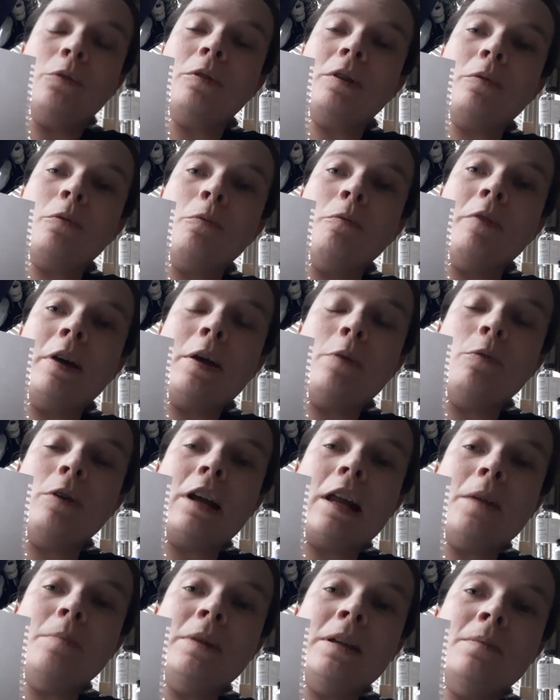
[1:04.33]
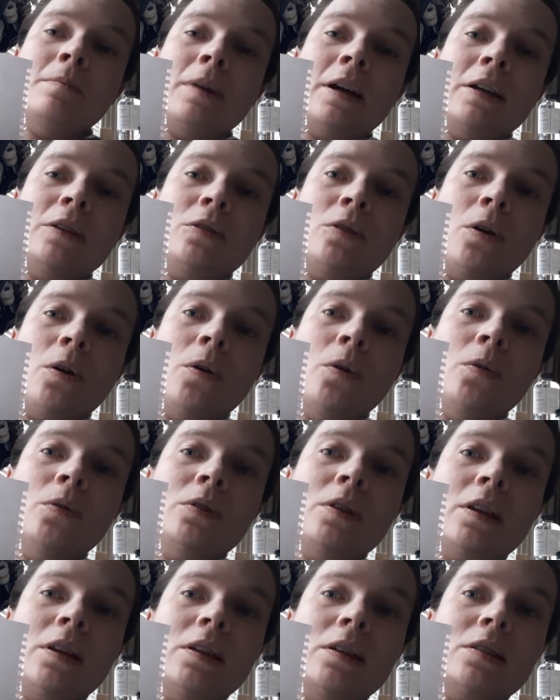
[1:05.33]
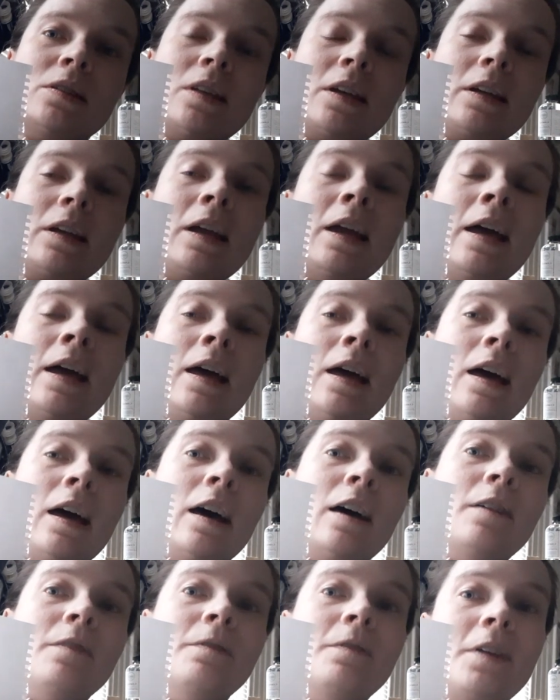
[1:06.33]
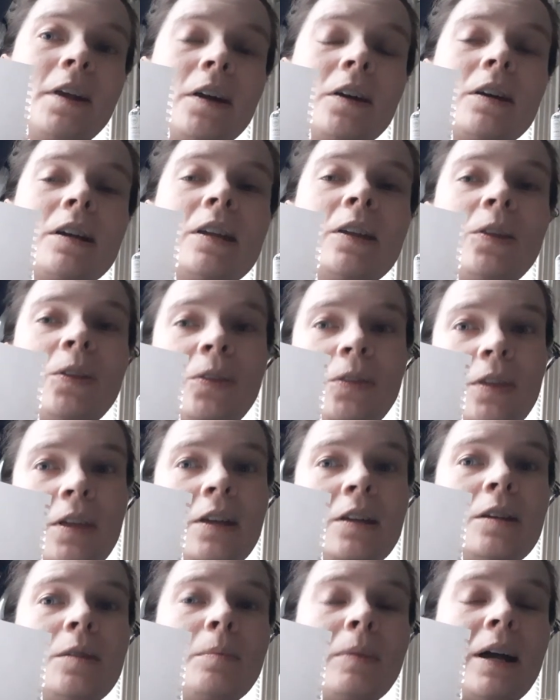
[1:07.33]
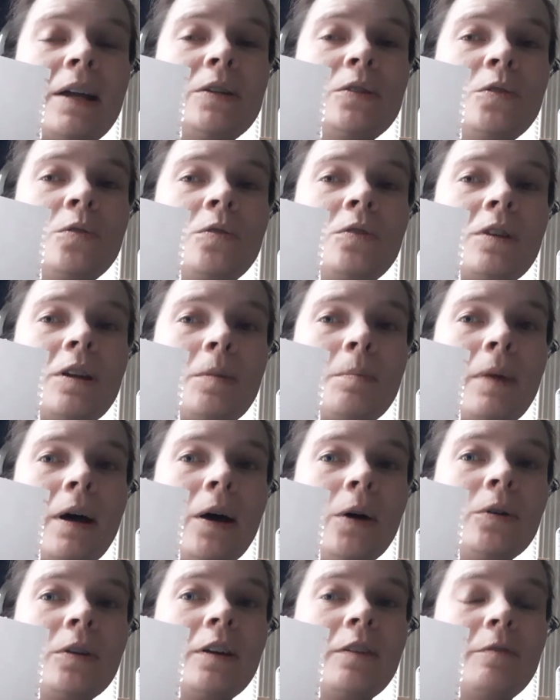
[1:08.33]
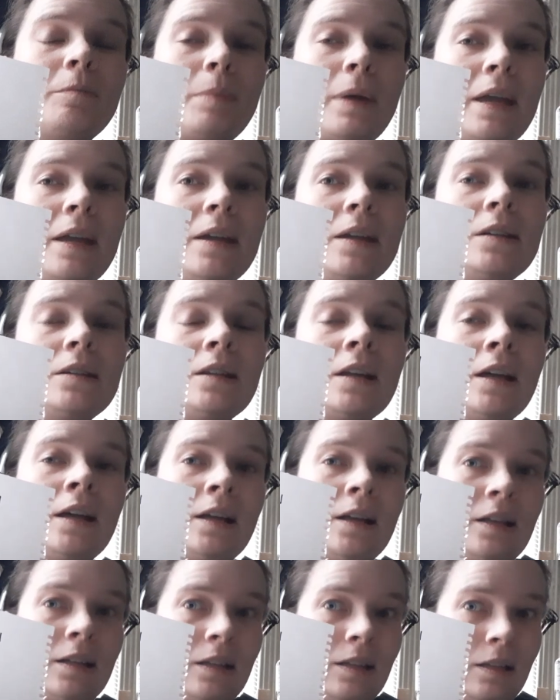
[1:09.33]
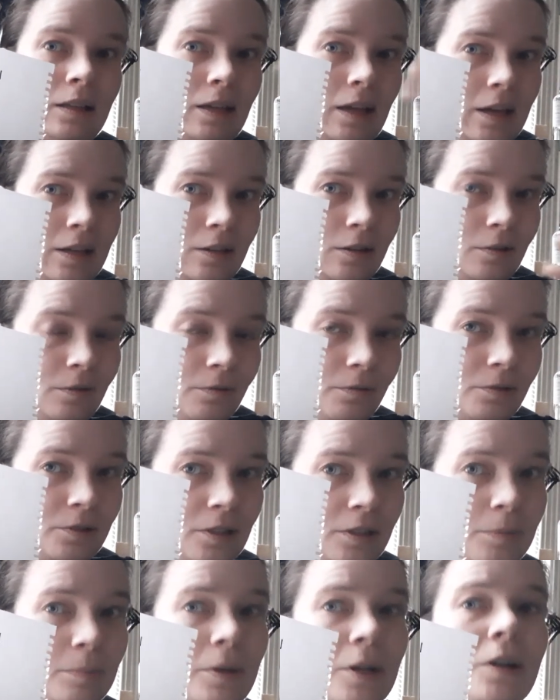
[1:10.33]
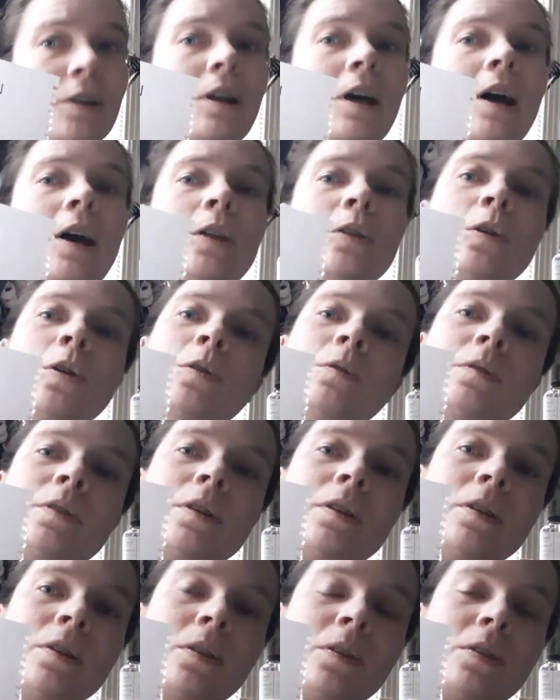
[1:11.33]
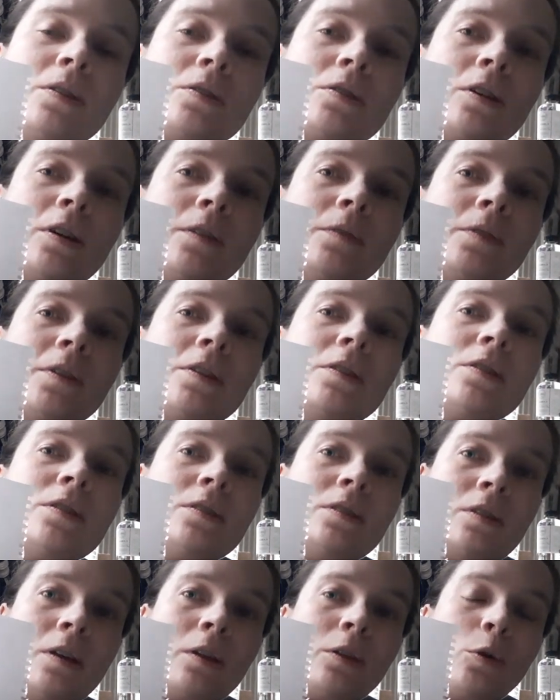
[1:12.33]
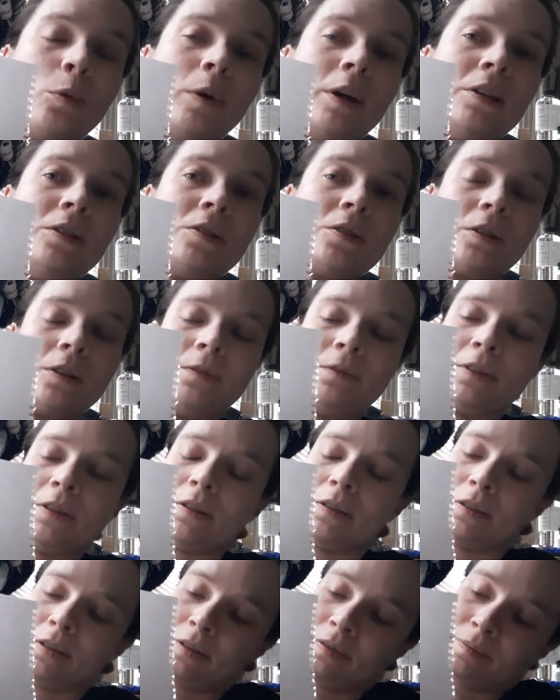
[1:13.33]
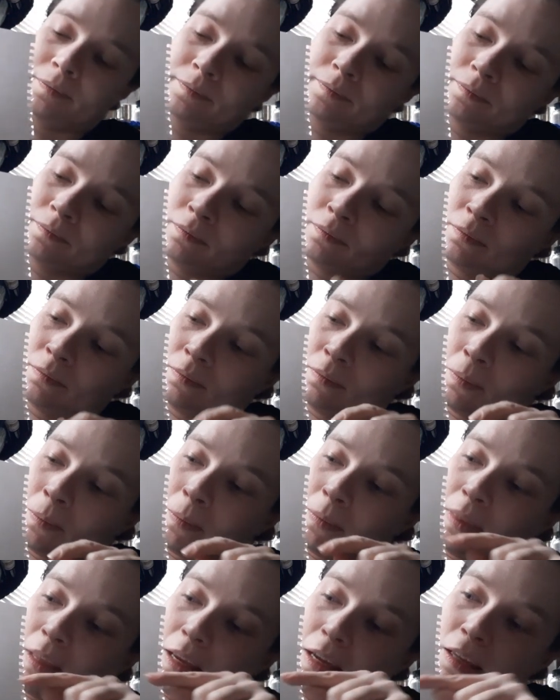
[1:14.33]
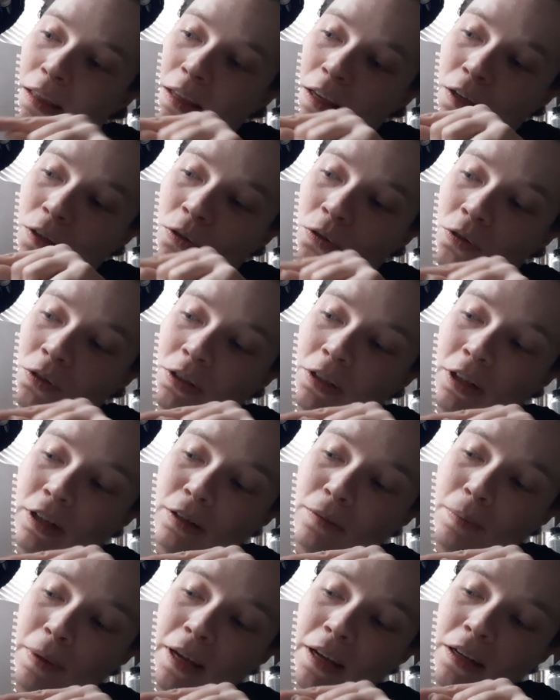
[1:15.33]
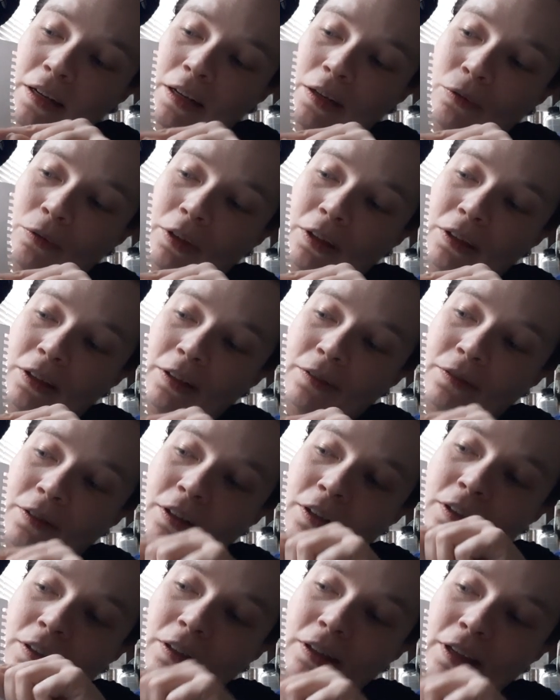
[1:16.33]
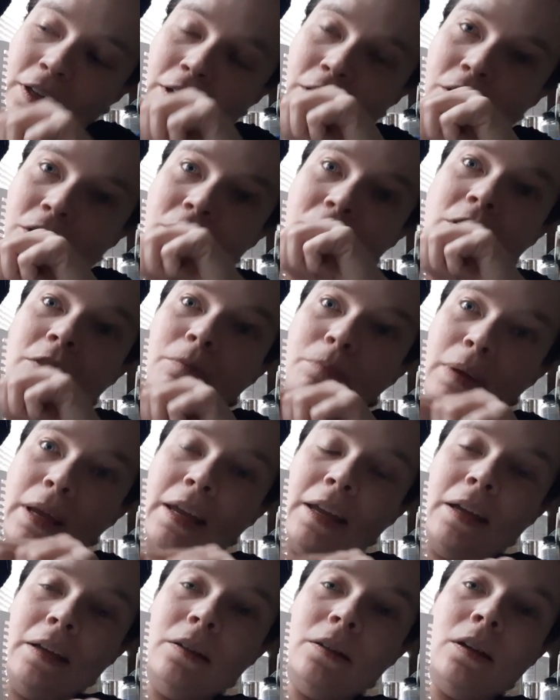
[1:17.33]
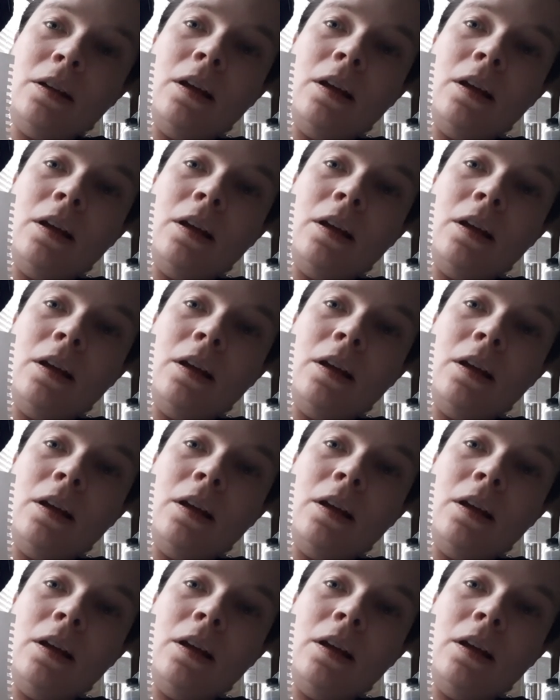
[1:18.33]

What and what I mean by toned is like a very thin, minute amount of paint kind of smeared all over the surface, the white surface. And then you start painting with different layers of paint.